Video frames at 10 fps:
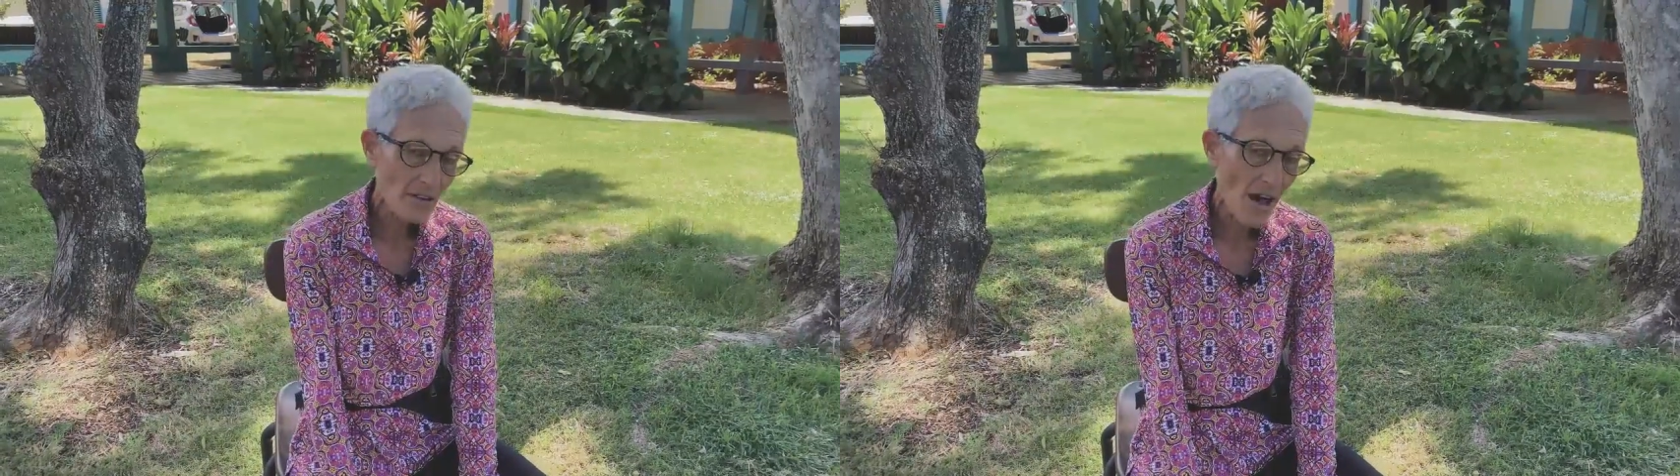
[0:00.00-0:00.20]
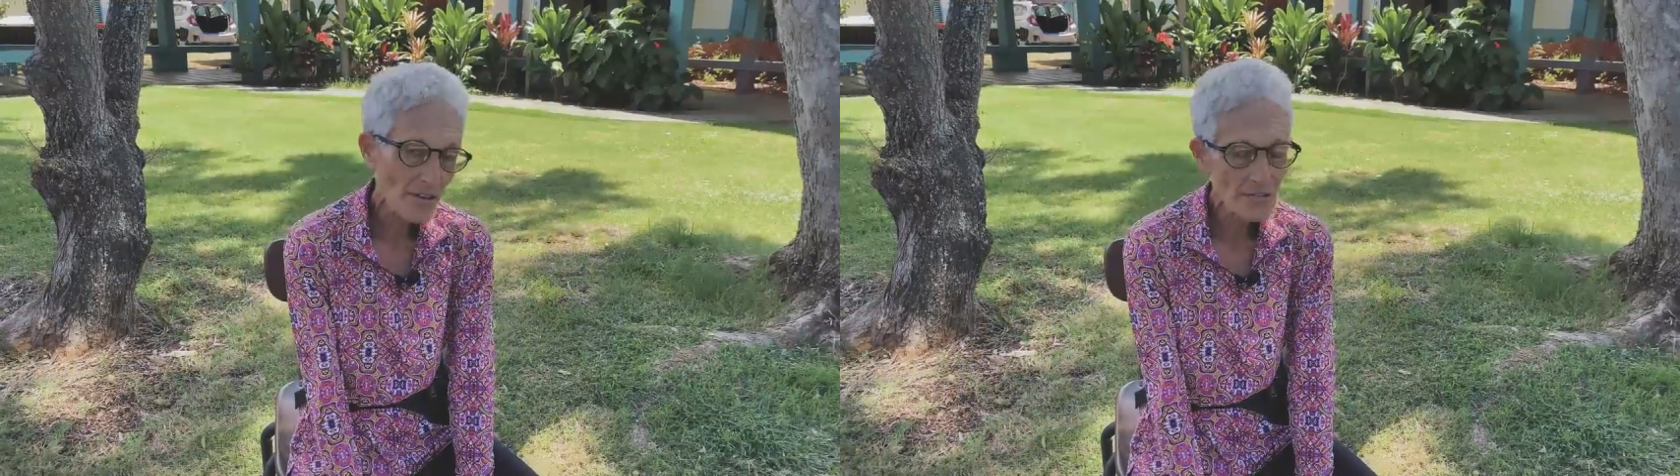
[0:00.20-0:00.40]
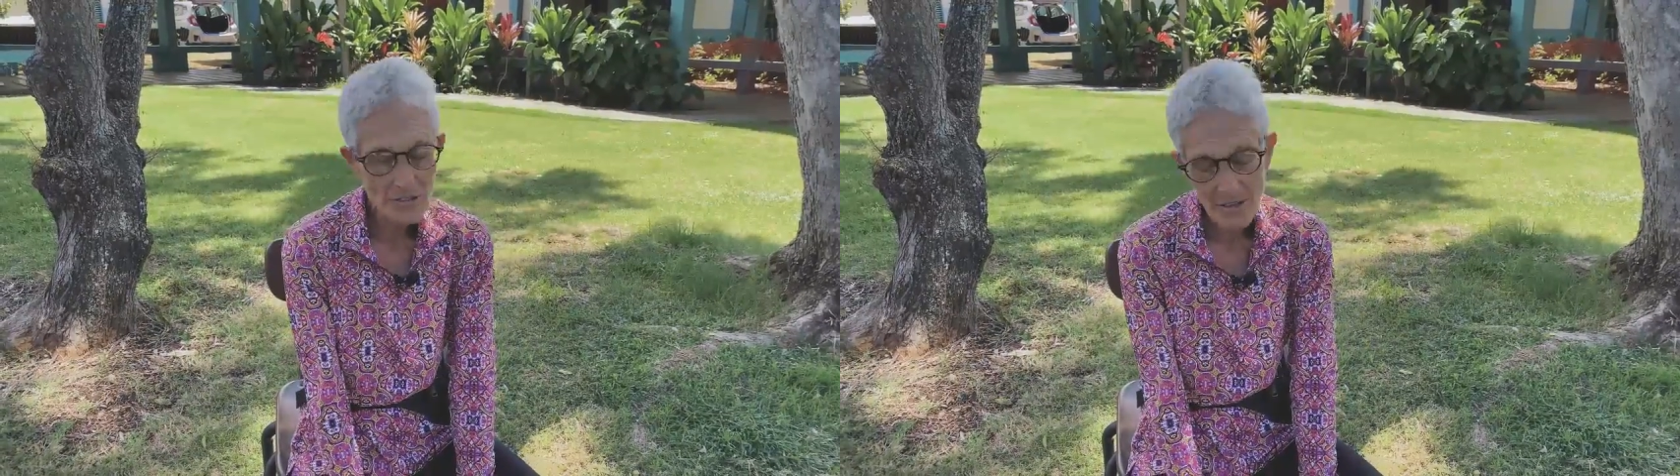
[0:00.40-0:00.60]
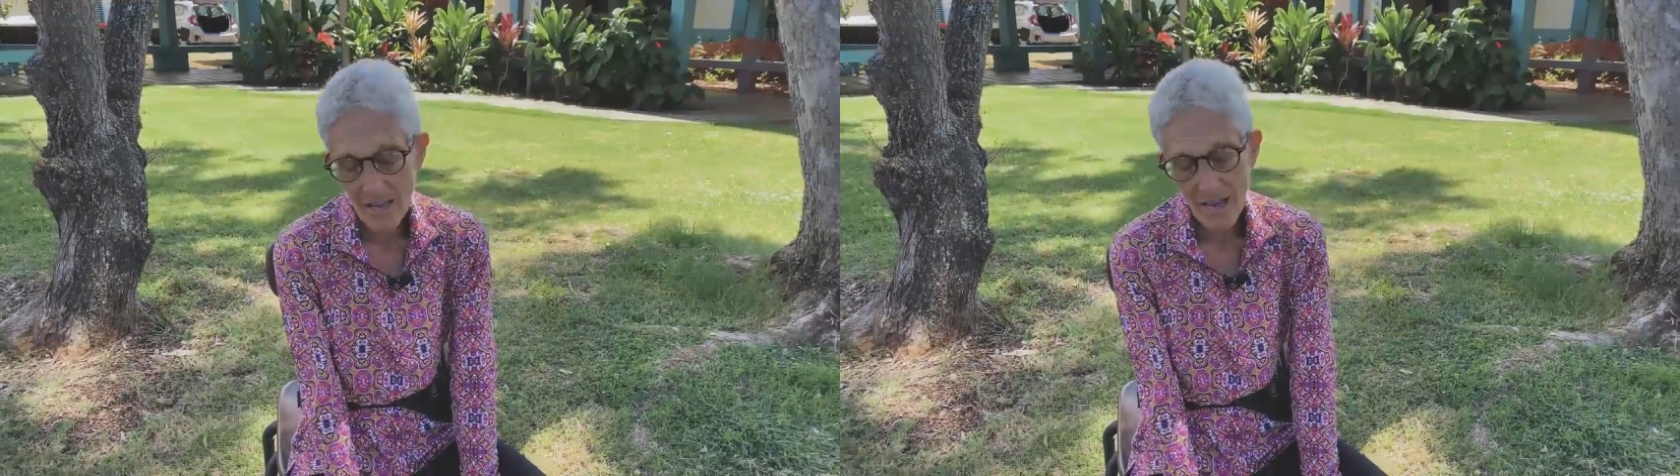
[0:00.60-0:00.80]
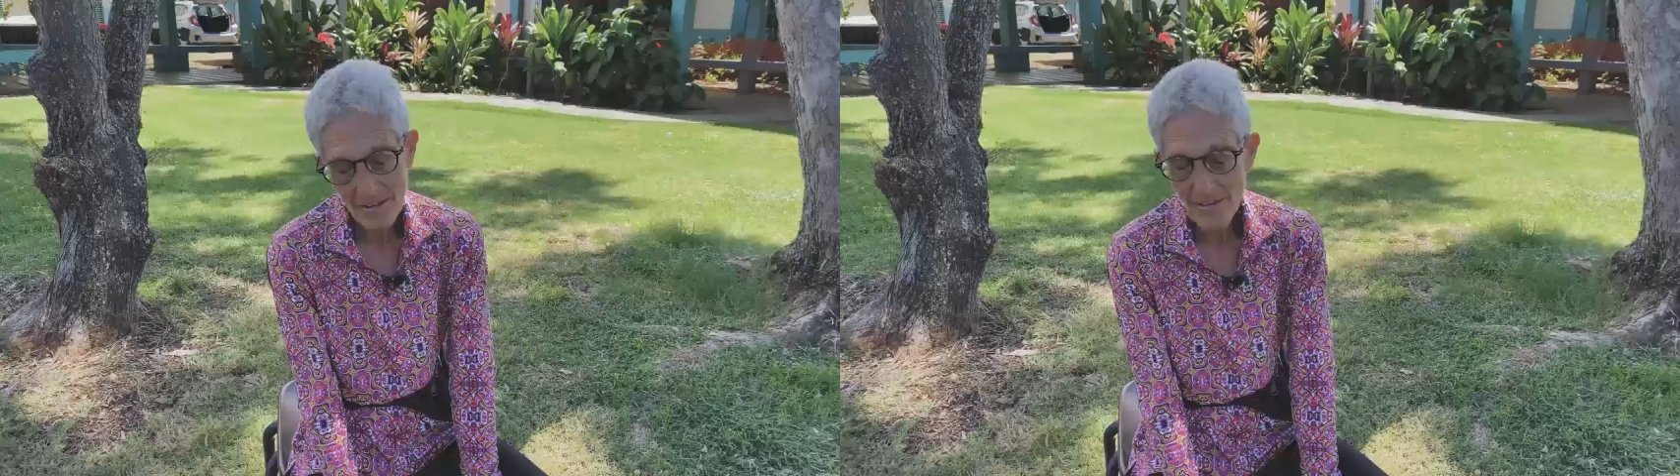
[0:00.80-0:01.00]
lost,
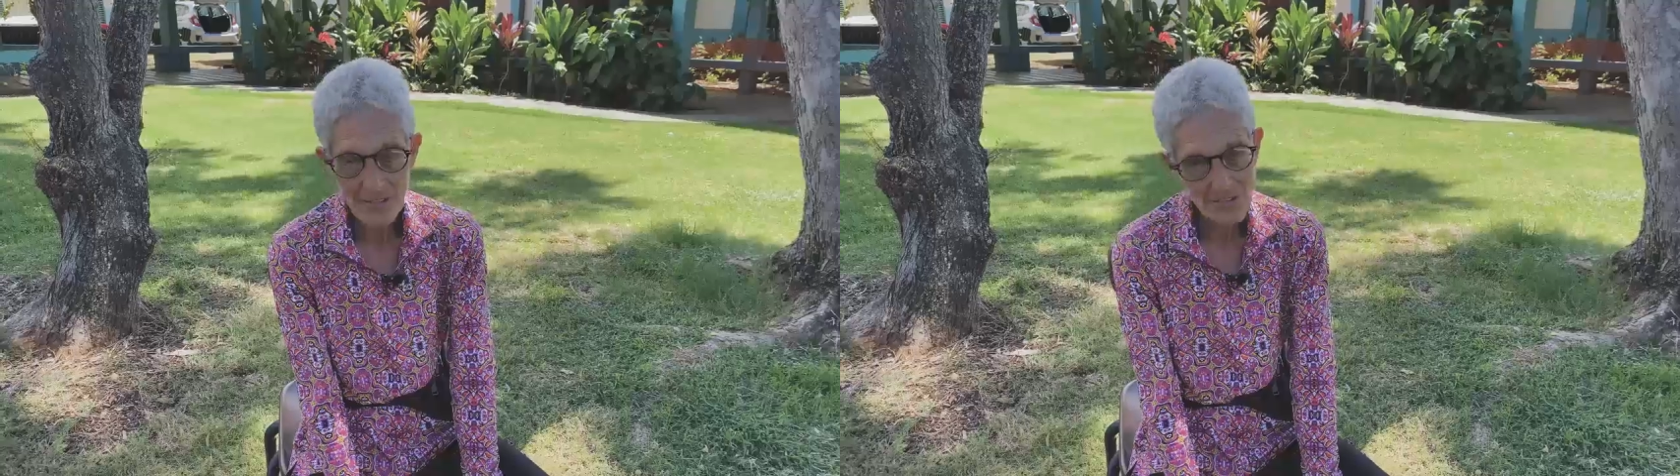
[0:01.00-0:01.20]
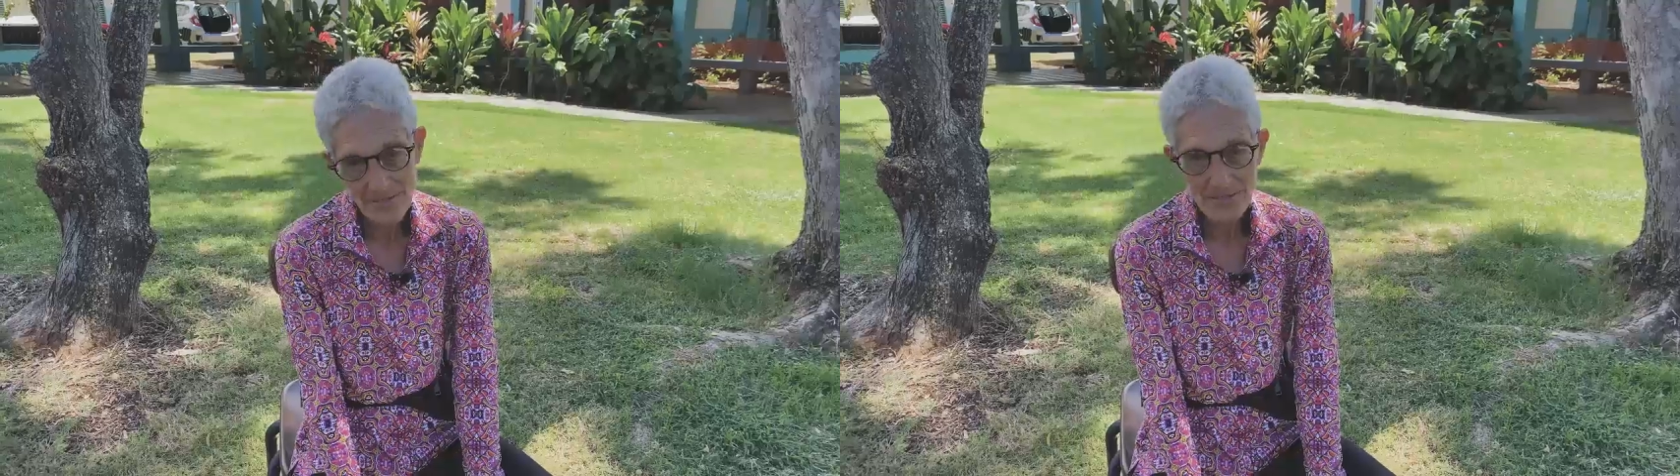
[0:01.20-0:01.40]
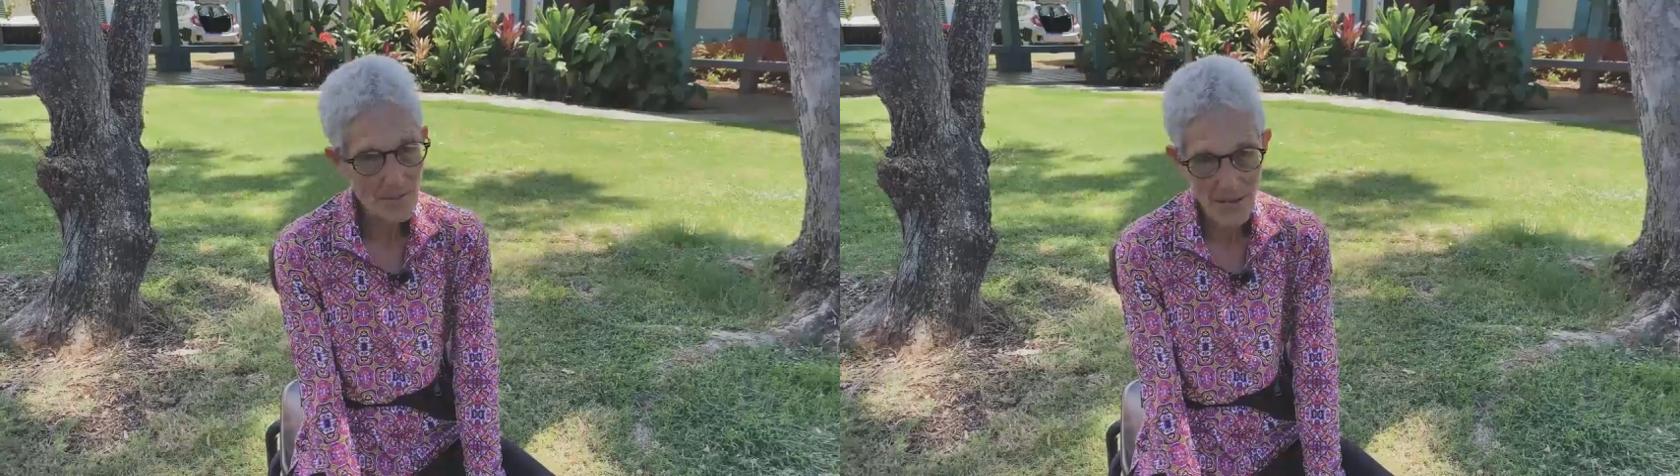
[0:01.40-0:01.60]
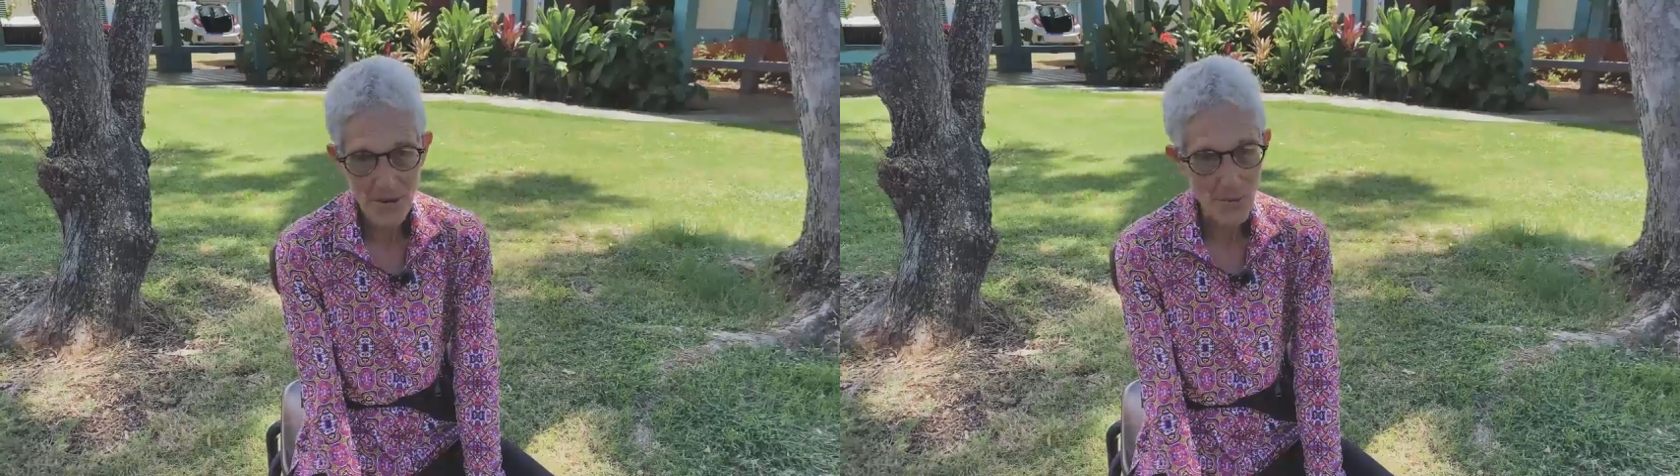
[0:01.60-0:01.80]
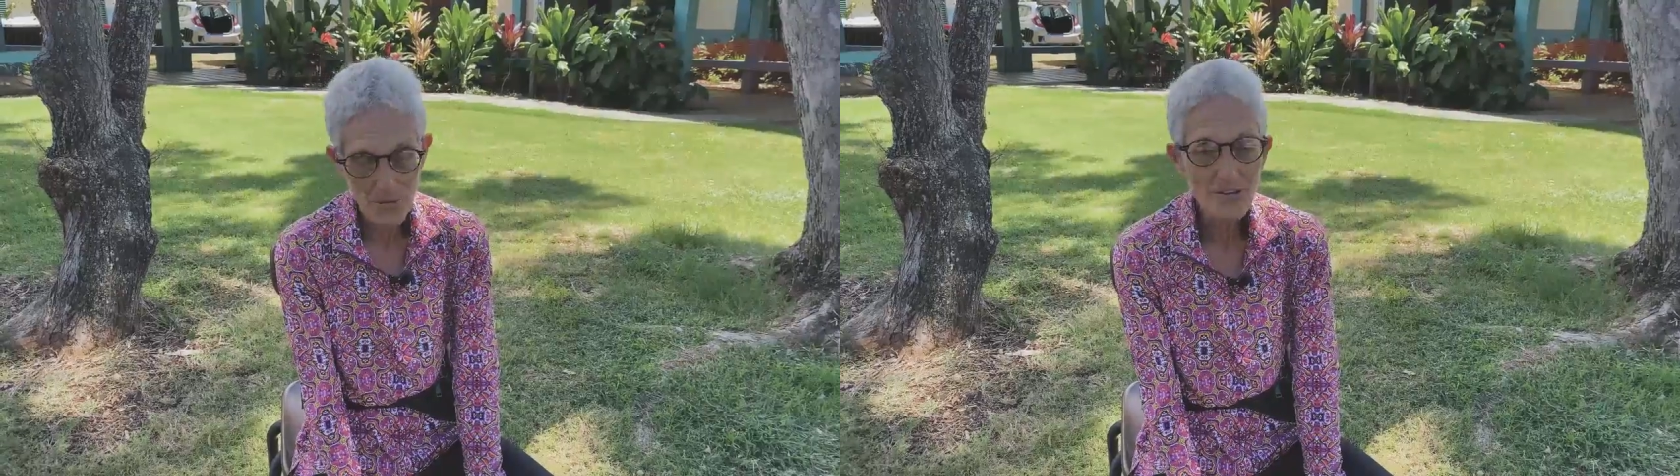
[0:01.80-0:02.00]
that's the way it
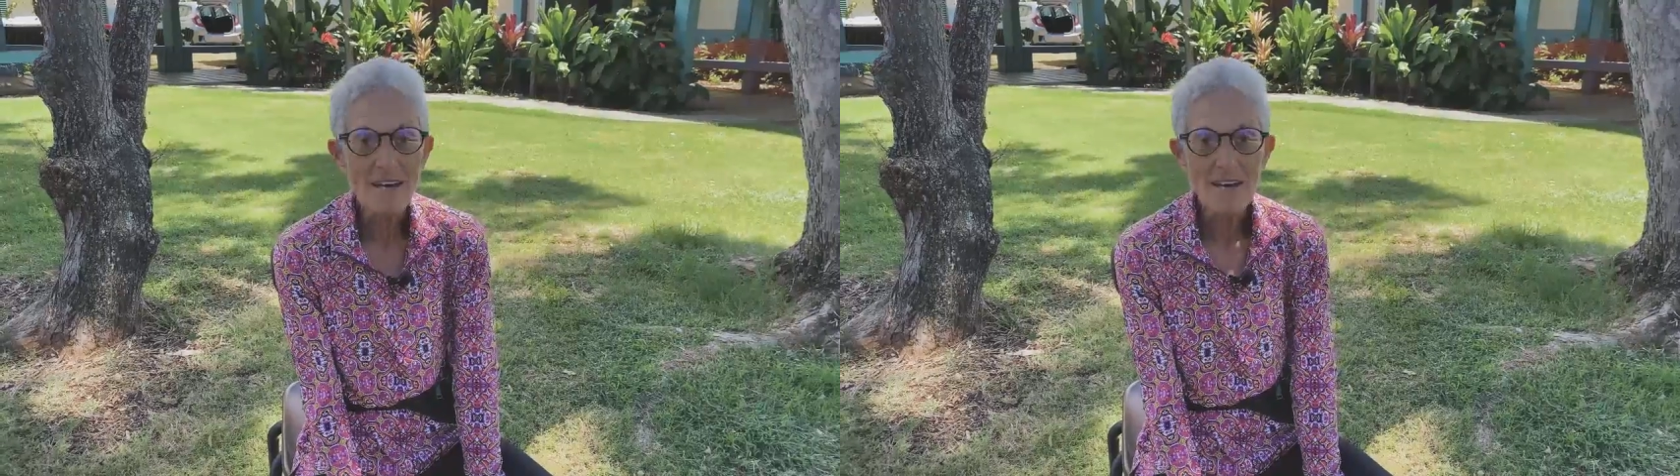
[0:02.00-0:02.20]
goes.